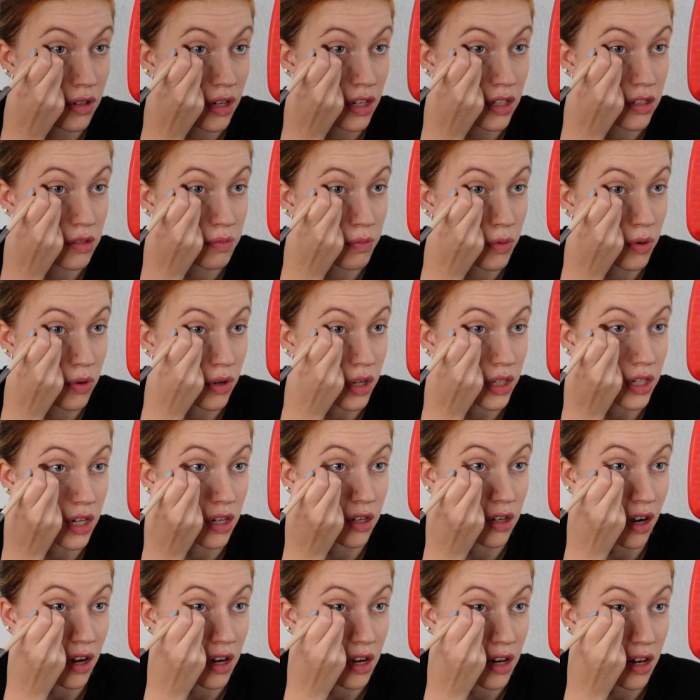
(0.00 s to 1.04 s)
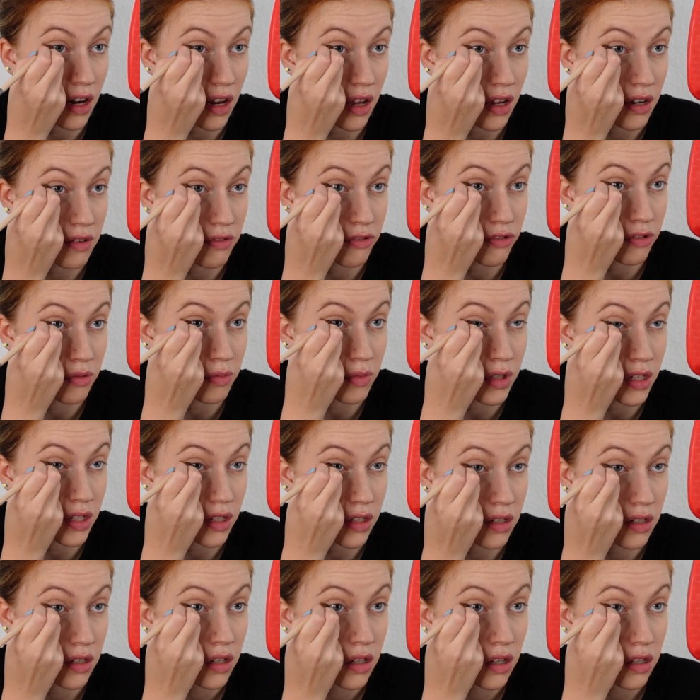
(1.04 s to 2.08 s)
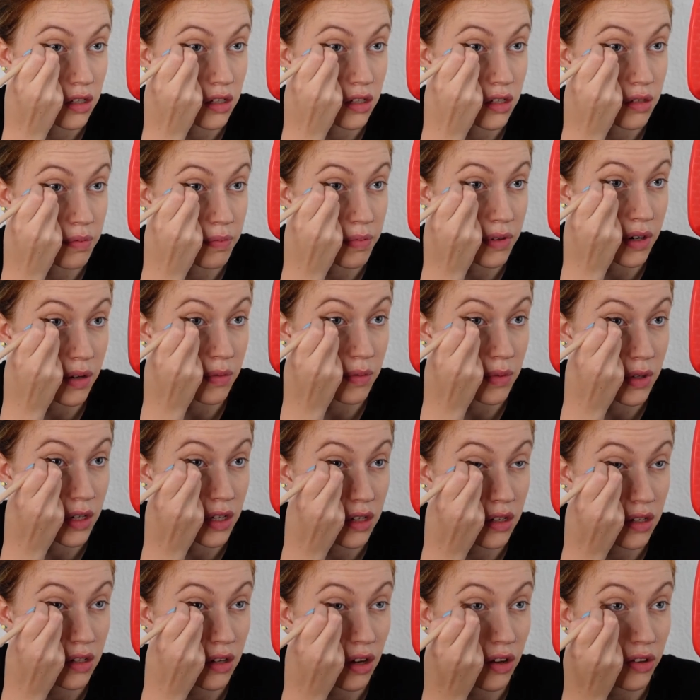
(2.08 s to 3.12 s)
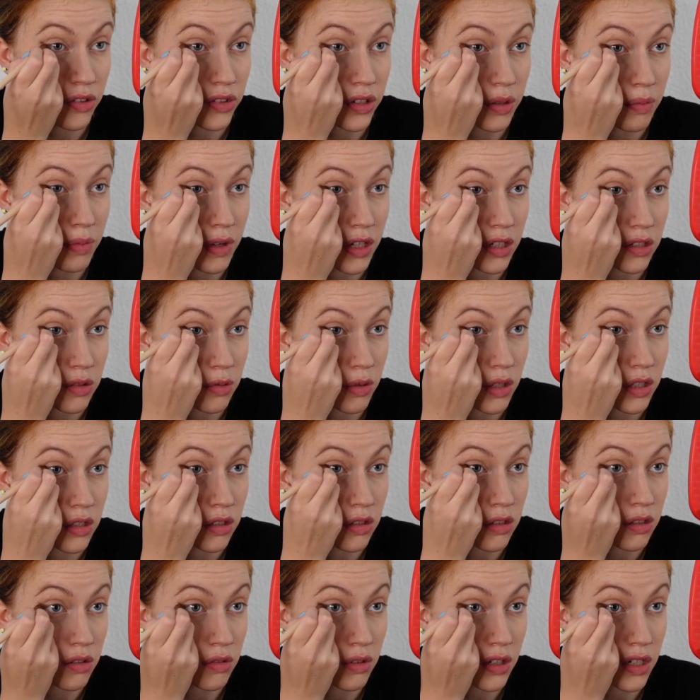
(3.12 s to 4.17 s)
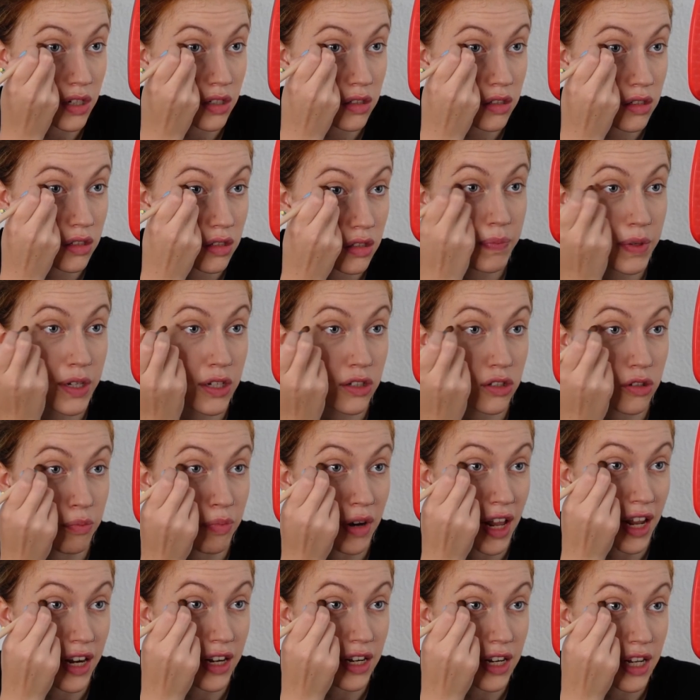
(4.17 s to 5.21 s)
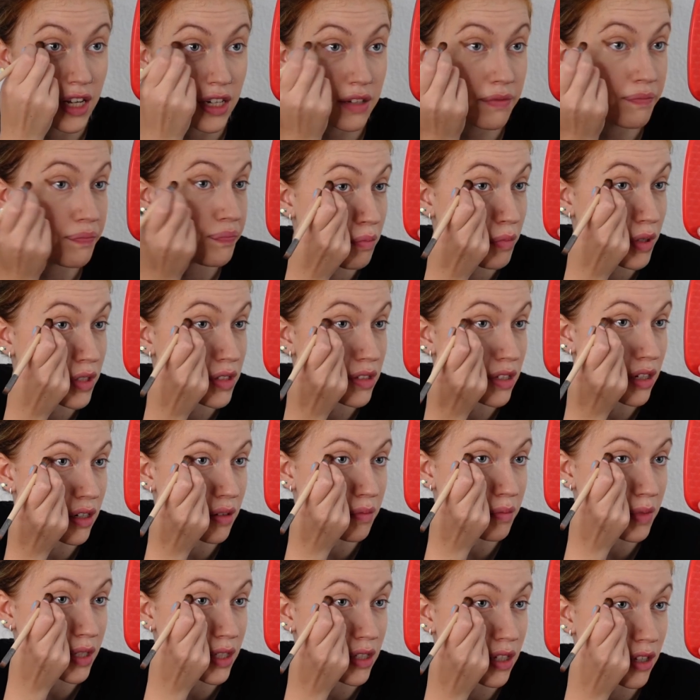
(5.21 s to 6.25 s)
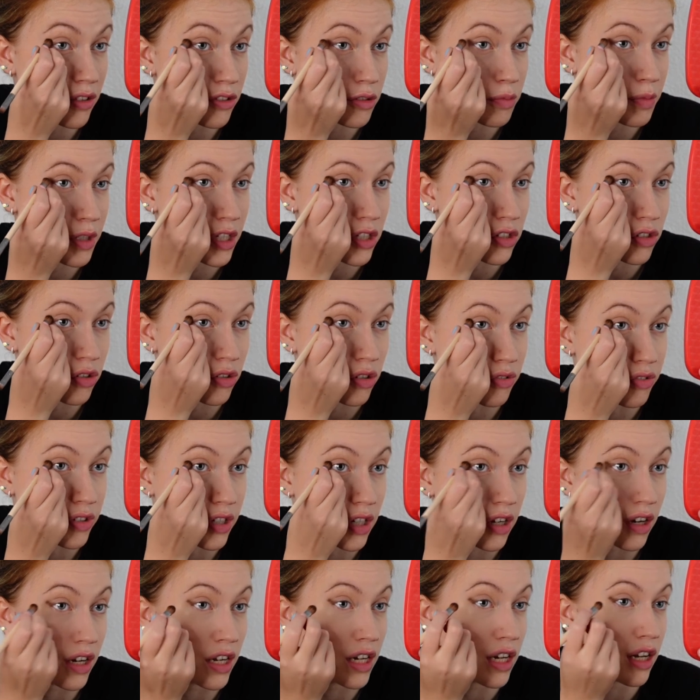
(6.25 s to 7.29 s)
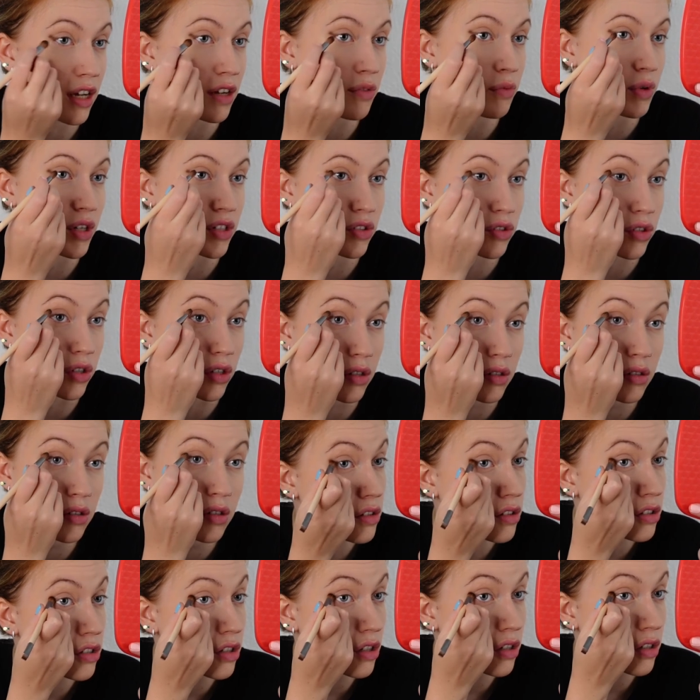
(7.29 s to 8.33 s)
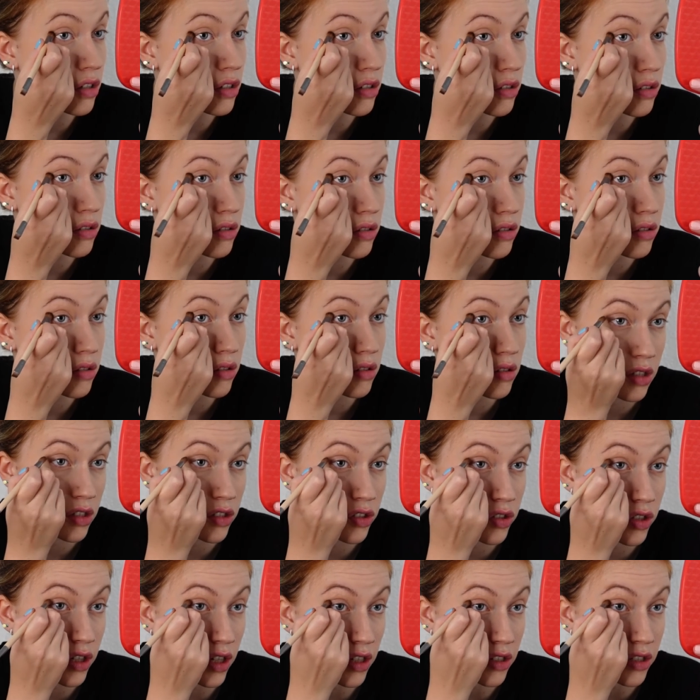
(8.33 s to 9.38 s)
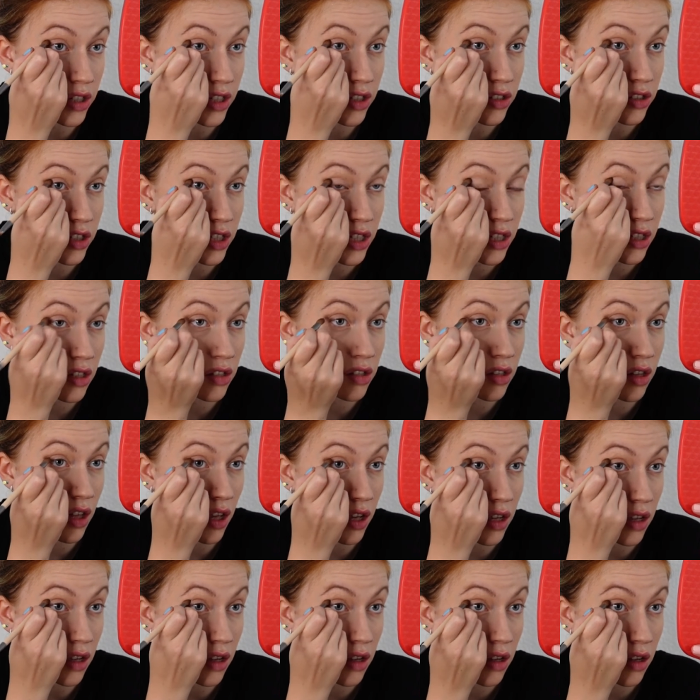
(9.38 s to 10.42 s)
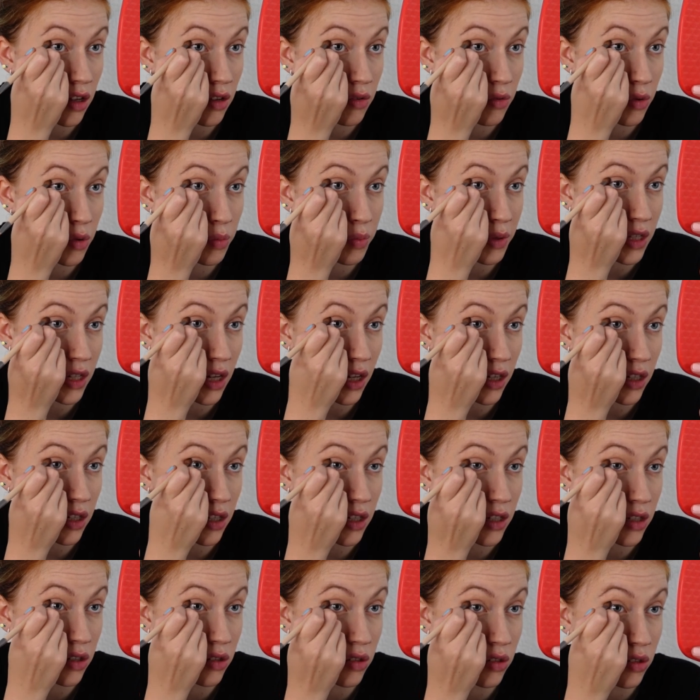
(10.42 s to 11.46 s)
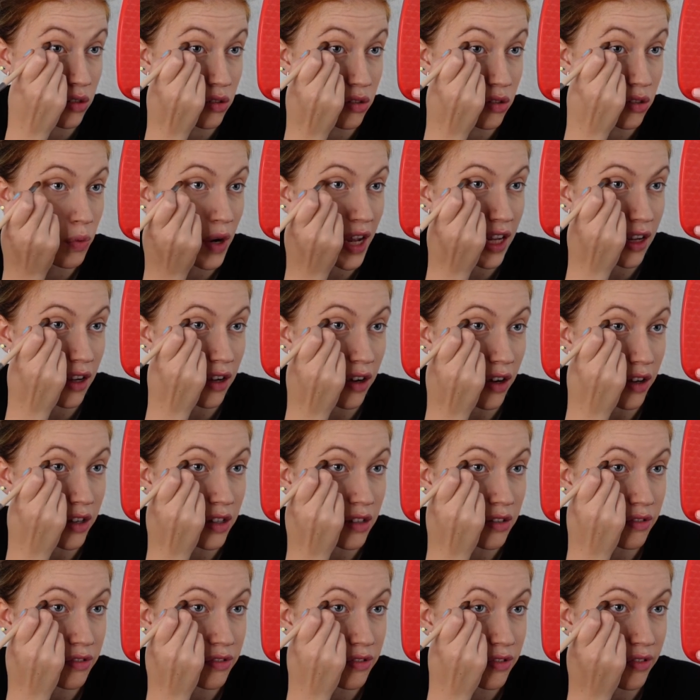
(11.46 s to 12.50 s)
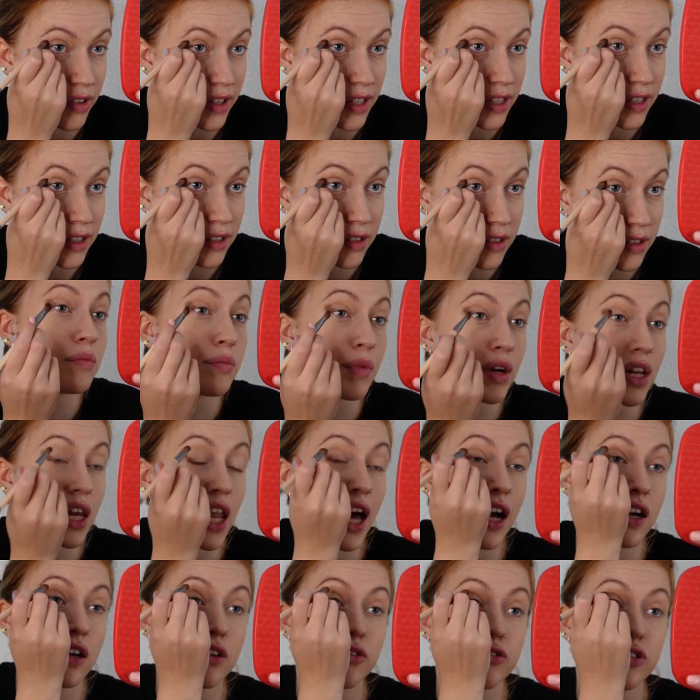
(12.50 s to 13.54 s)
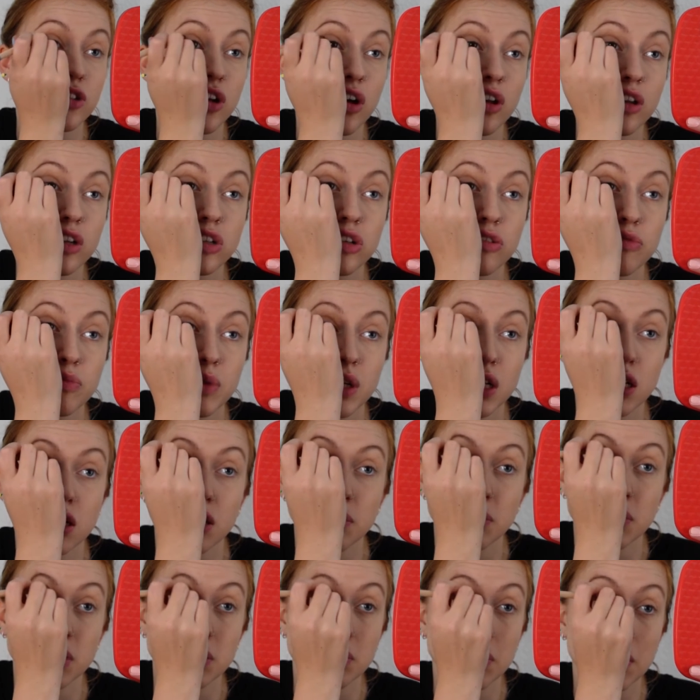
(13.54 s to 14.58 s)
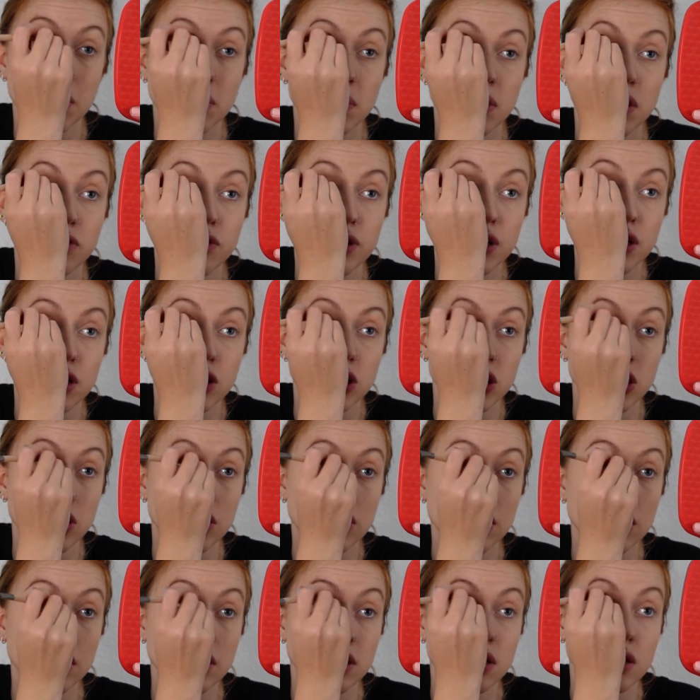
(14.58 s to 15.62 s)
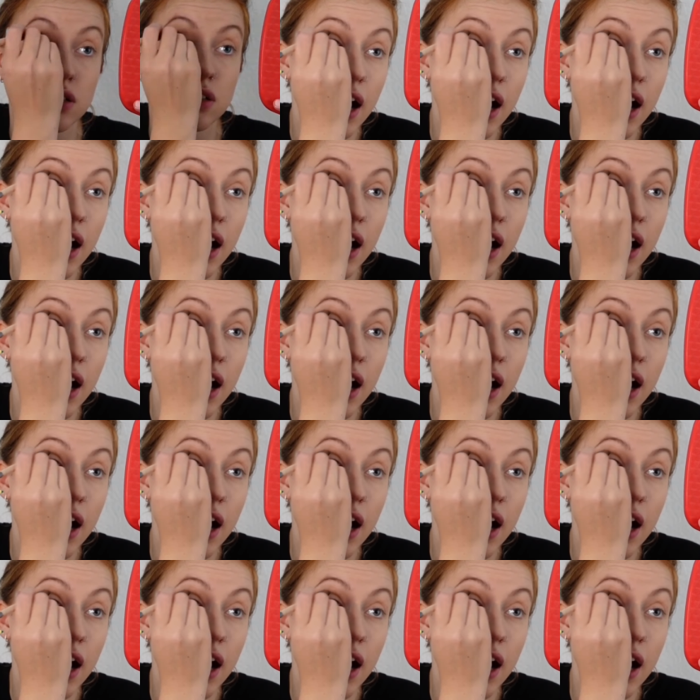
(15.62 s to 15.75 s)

It's more like a guideline for me. This is probably not the best way to do it because of blending, but it gives me sort of a guideline where to go. So as you guys can see, that's like, it will be like a little wing kind of thing. My lack of knowledge of makeup is probably very shocking.